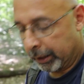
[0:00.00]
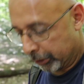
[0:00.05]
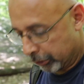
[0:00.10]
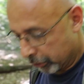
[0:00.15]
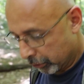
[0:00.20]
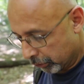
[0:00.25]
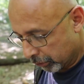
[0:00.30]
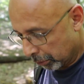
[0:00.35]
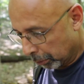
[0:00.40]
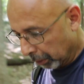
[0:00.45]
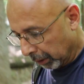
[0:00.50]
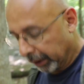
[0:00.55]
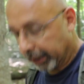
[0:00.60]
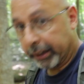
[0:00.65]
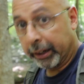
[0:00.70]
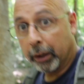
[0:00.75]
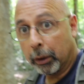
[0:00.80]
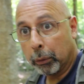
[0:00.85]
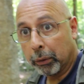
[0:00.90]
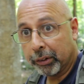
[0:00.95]
as usual, like
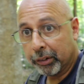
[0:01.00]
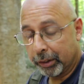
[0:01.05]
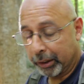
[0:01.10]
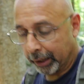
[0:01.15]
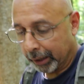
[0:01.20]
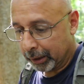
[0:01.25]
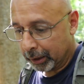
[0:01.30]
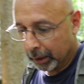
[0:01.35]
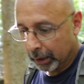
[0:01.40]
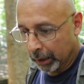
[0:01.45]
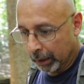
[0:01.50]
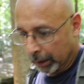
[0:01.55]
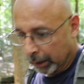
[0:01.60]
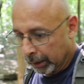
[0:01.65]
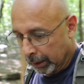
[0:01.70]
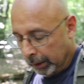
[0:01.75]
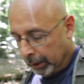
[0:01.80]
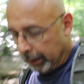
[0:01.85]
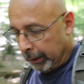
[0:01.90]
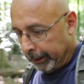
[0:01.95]
I always say.
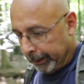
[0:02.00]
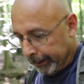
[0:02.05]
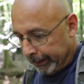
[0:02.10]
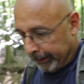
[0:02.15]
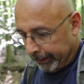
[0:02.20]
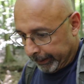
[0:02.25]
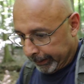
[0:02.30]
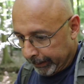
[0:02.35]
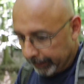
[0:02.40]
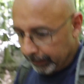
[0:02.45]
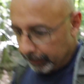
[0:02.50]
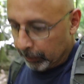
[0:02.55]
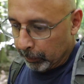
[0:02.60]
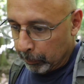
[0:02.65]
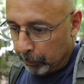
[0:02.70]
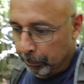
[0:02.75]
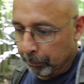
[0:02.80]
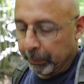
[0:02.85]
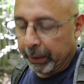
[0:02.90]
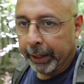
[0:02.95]

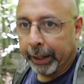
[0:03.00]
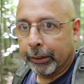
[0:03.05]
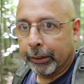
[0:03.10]
But